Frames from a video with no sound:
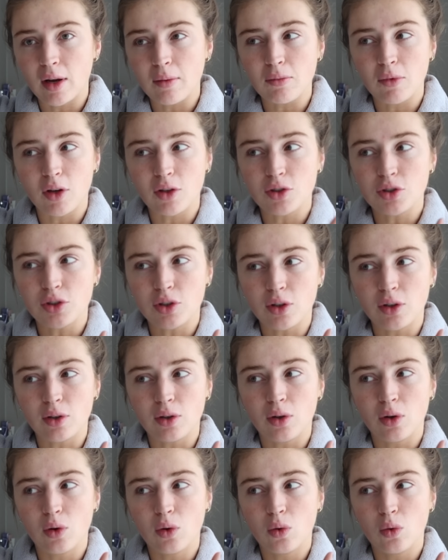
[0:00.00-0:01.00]
I'm not
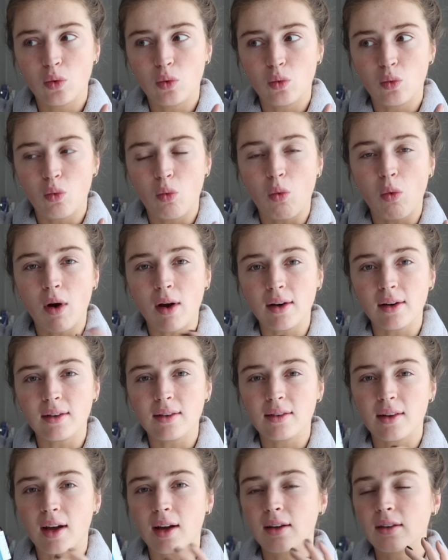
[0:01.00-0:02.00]
sure what
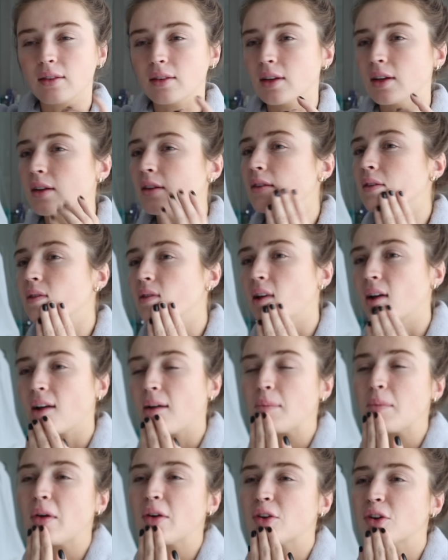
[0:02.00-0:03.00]
exactly, like
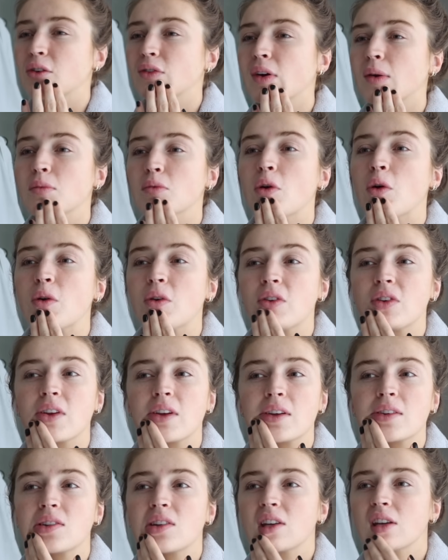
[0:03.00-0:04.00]
I'm not sure if I'm
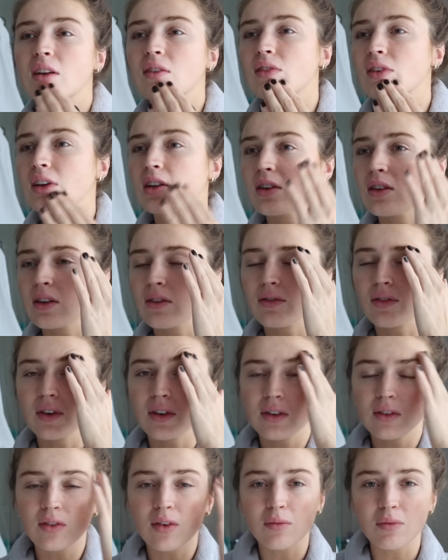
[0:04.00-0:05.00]
noticing a significant
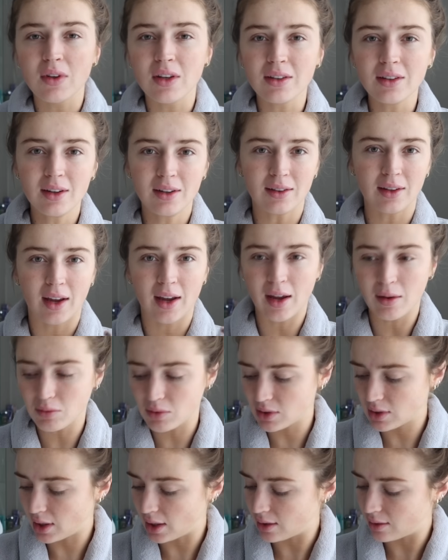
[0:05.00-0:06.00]
difference from this, because I am
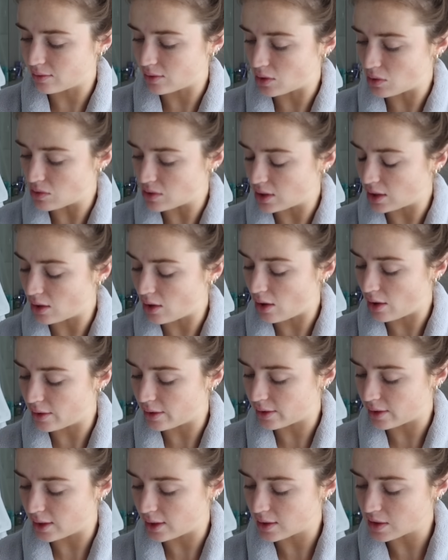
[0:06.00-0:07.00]
just kind of using all
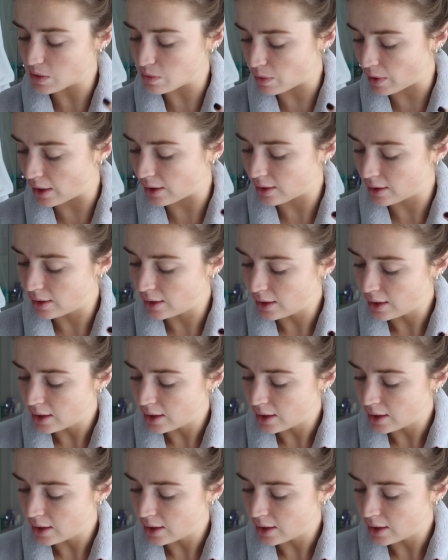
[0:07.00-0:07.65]
the things, but